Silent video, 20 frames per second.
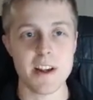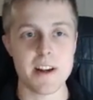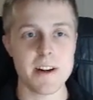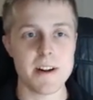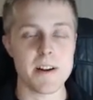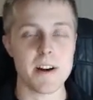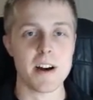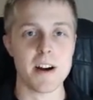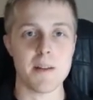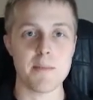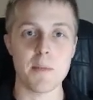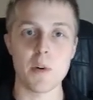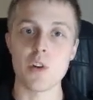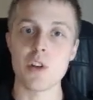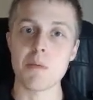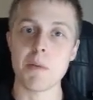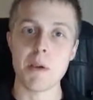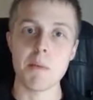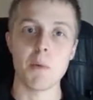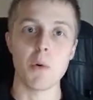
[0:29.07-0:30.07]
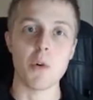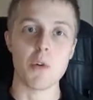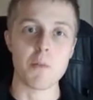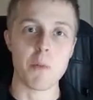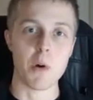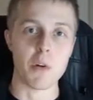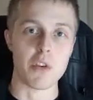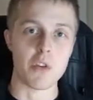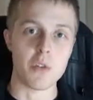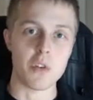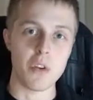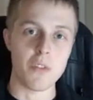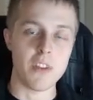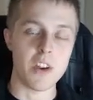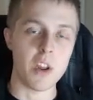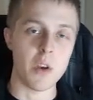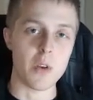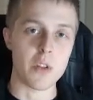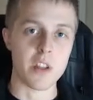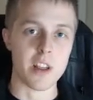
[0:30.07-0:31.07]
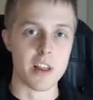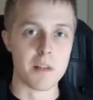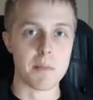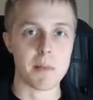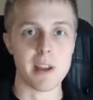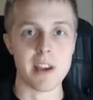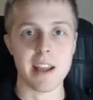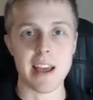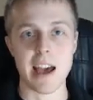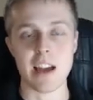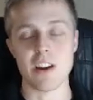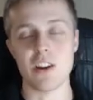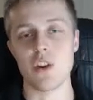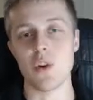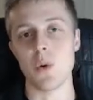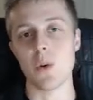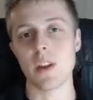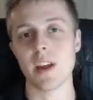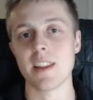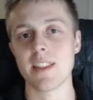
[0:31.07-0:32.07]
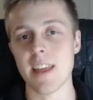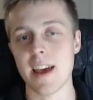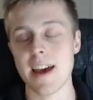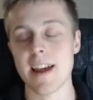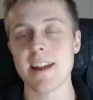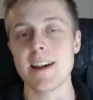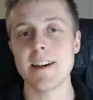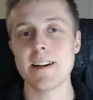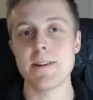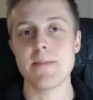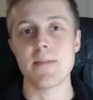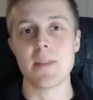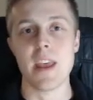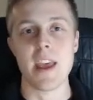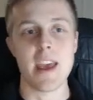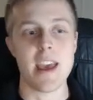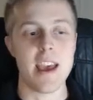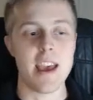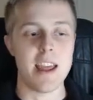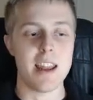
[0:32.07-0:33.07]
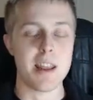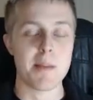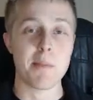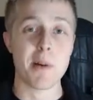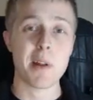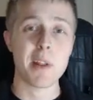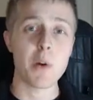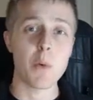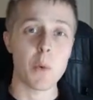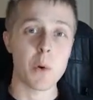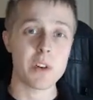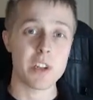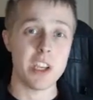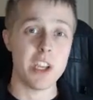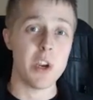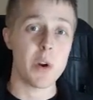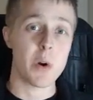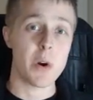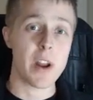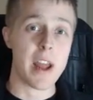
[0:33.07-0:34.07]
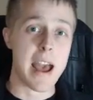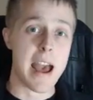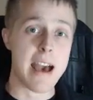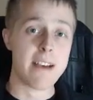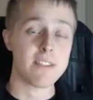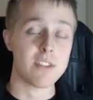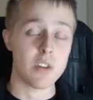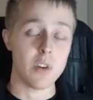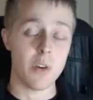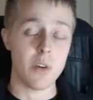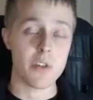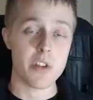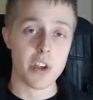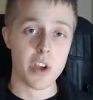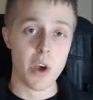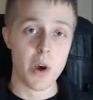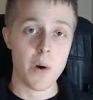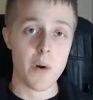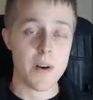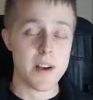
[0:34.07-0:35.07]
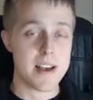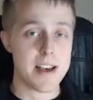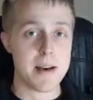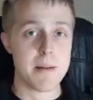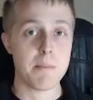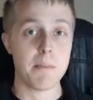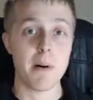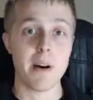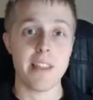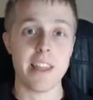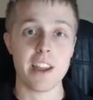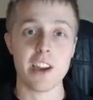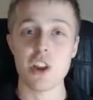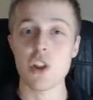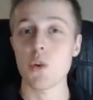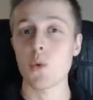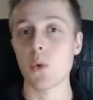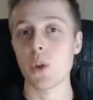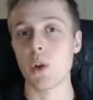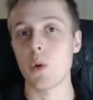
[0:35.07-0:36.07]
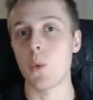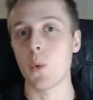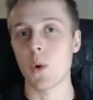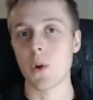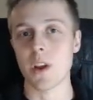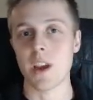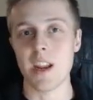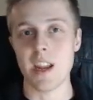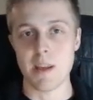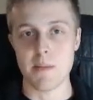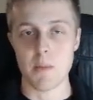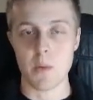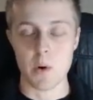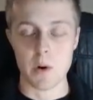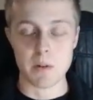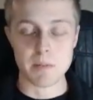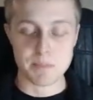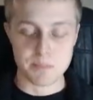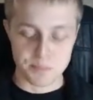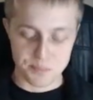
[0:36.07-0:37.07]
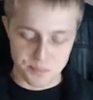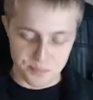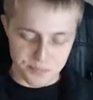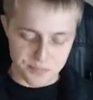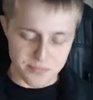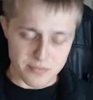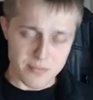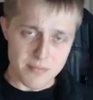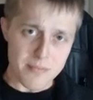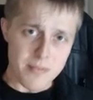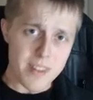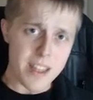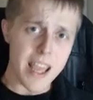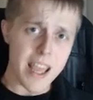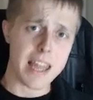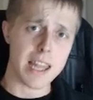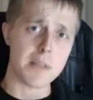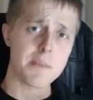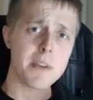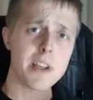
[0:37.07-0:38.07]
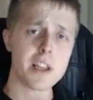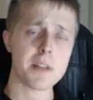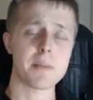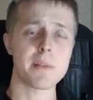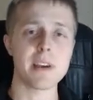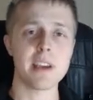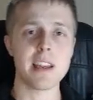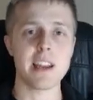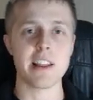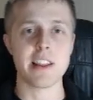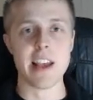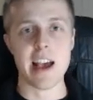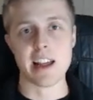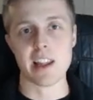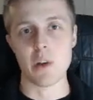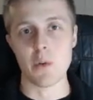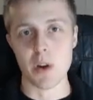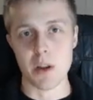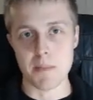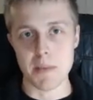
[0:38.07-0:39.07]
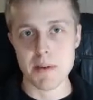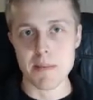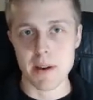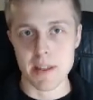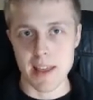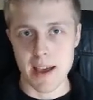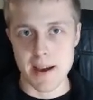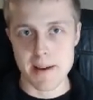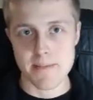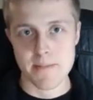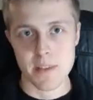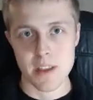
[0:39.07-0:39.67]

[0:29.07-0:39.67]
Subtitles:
Most people post YouTube videos explaining how to do it like that, and that probably worked a year and a half, 2 years ago, but that doesn't really work anymore. And let me explain exactly what I mean by that.